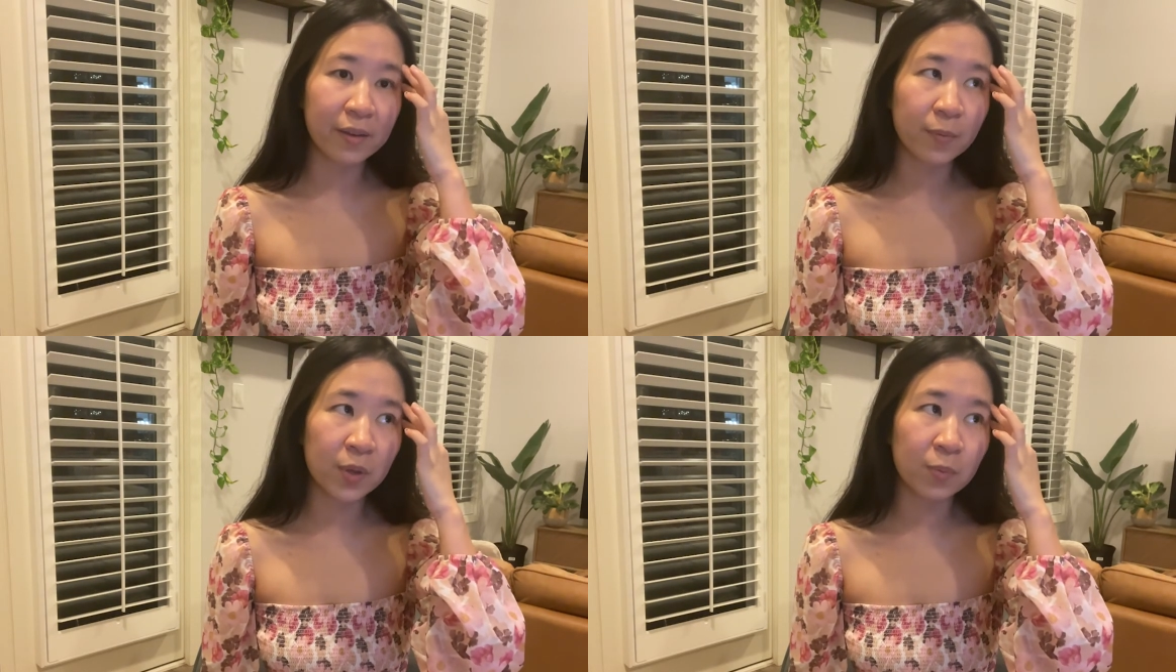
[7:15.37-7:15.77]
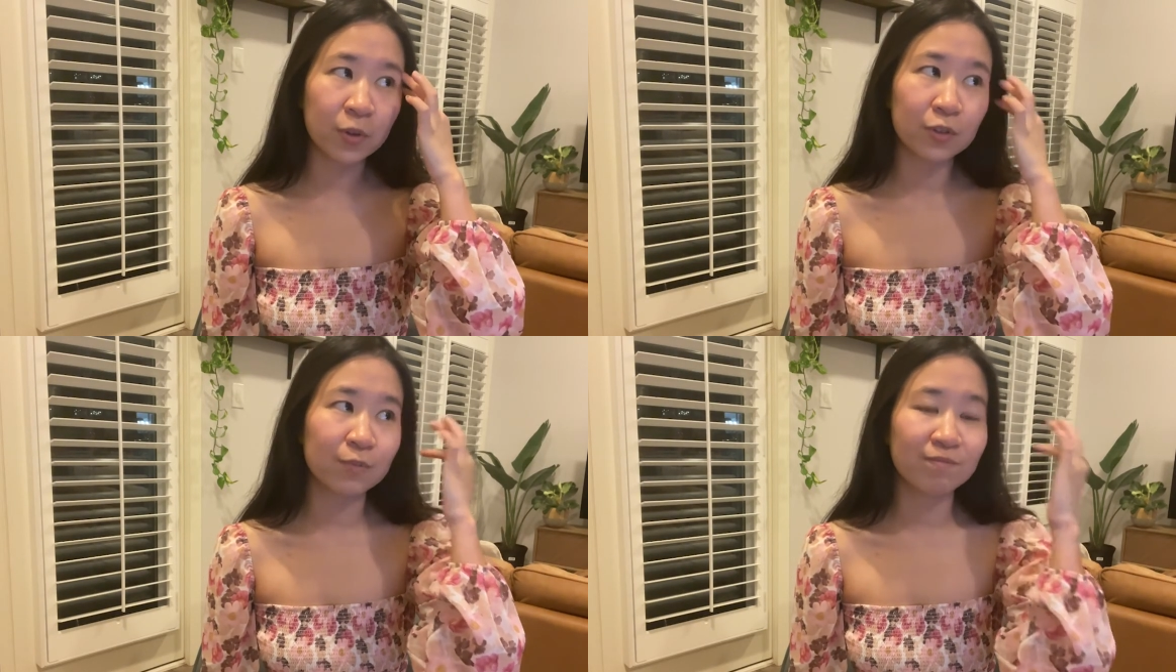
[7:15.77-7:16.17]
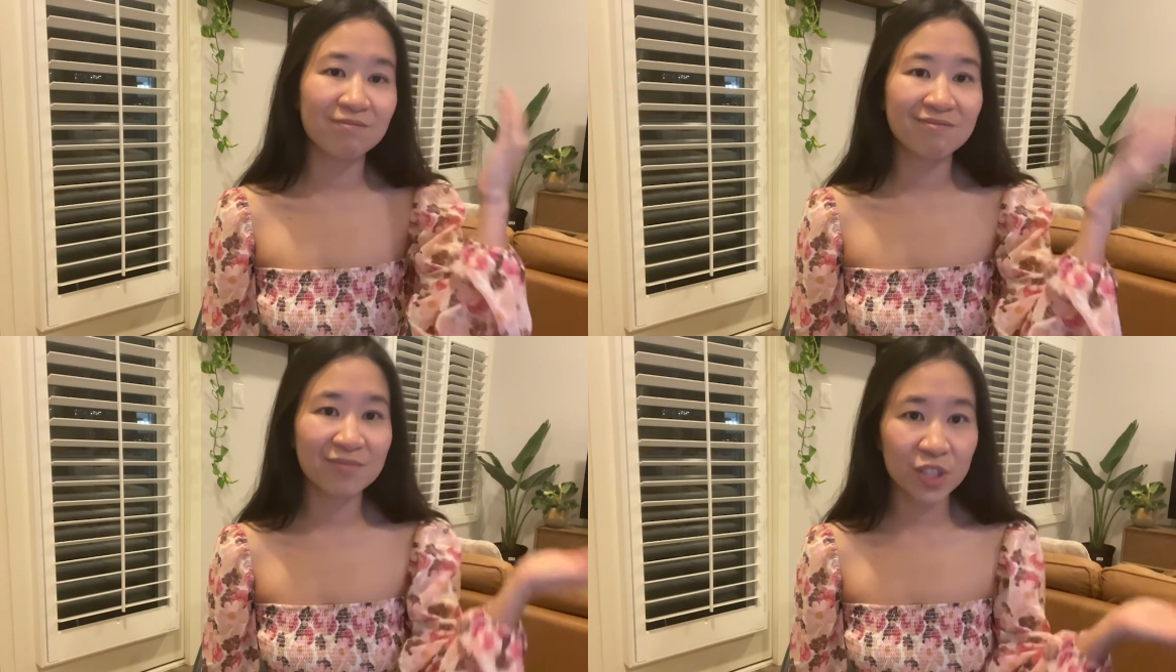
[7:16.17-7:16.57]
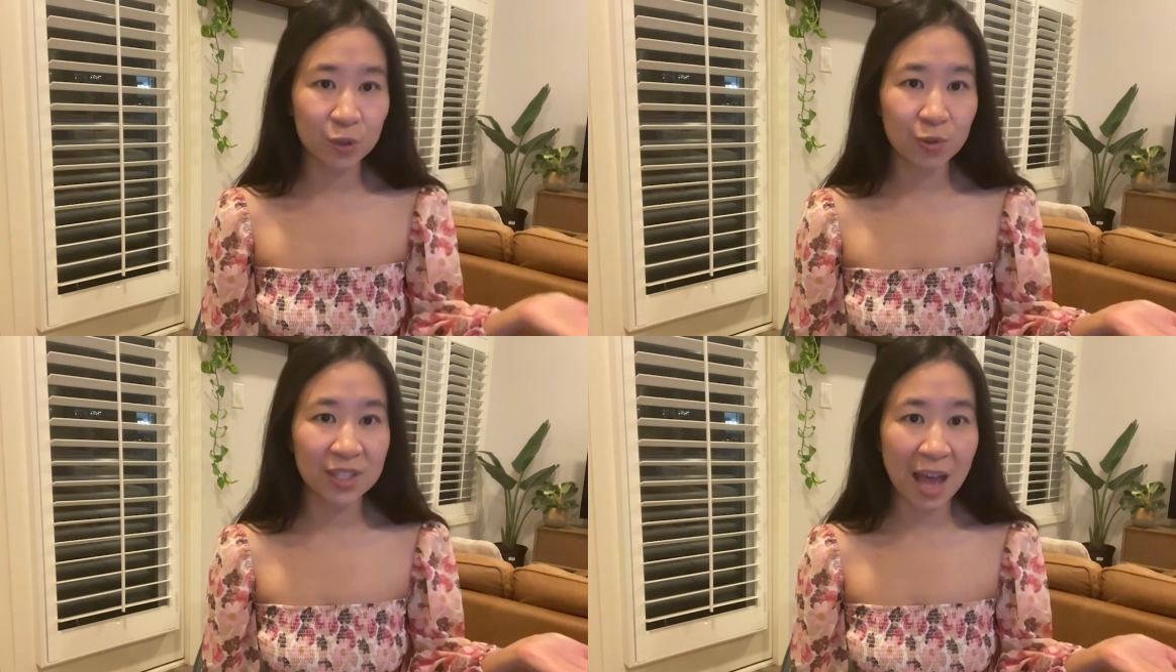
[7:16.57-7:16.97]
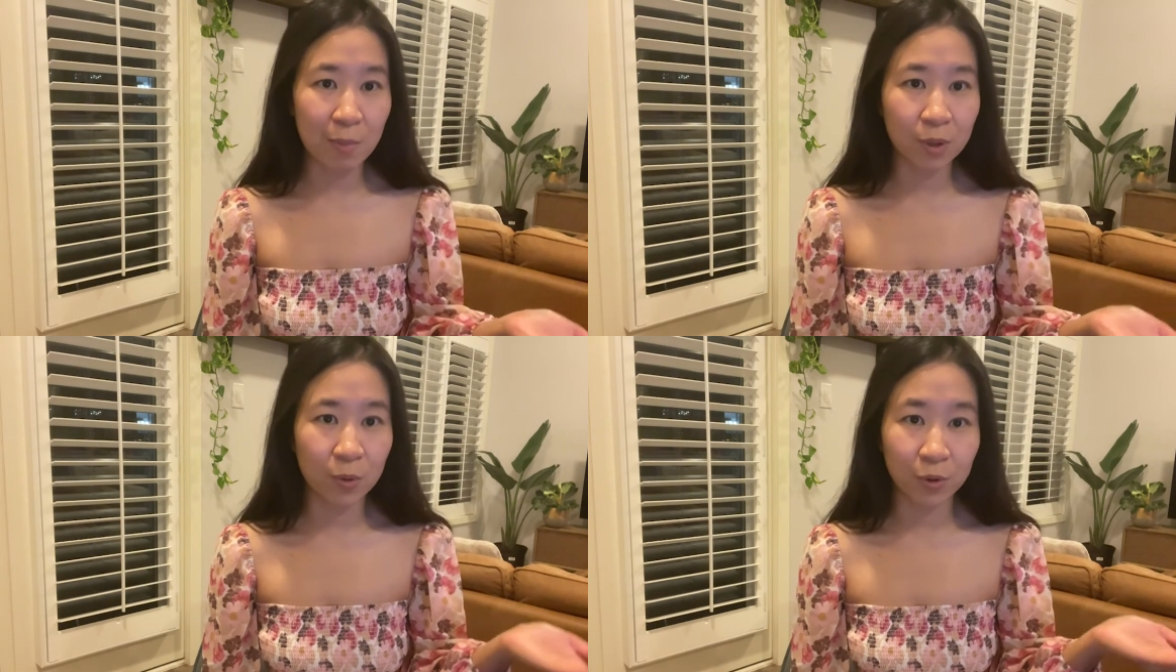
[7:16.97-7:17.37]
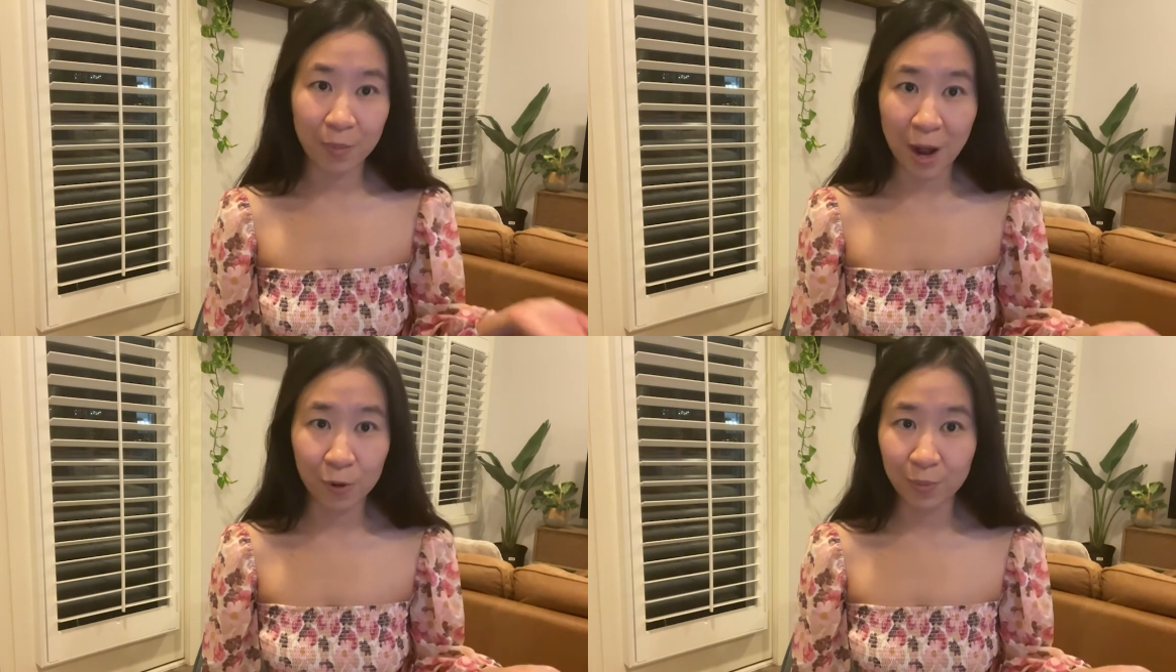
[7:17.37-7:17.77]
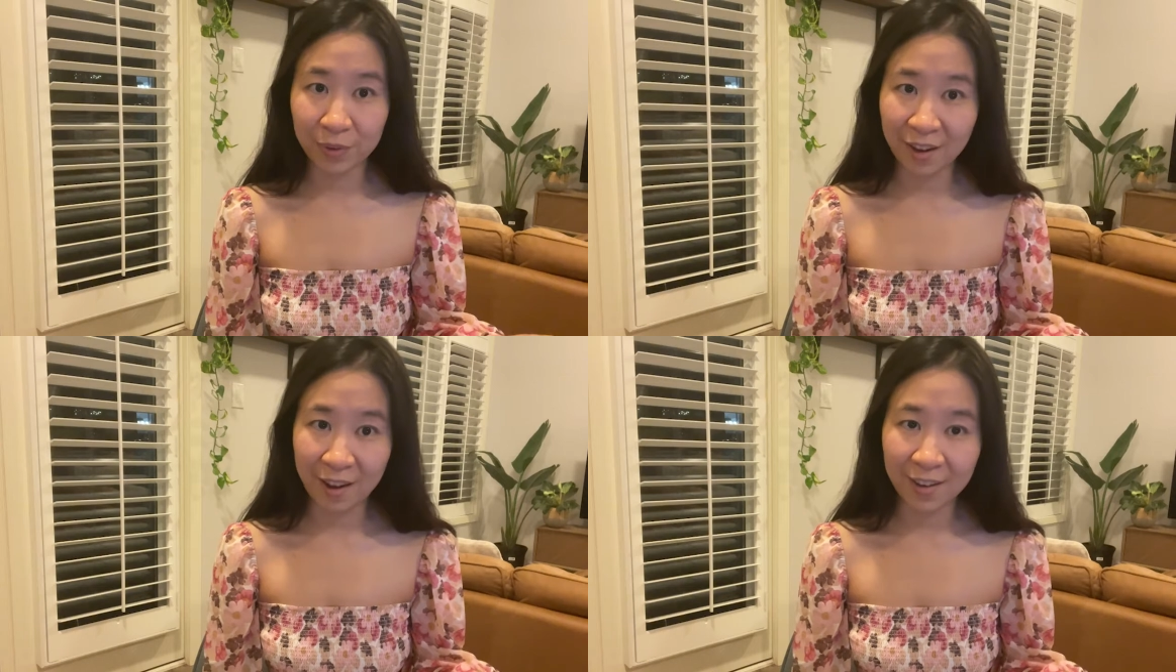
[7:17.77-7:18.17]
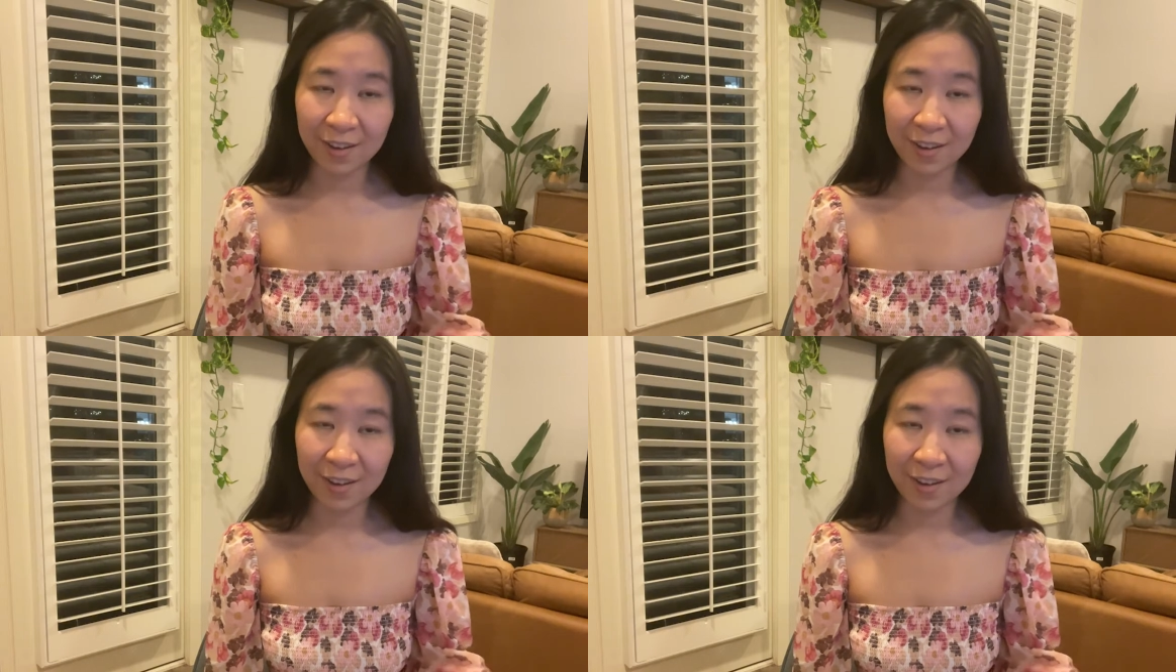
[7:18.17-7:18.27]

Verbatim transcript: people use Tableau or Power BI.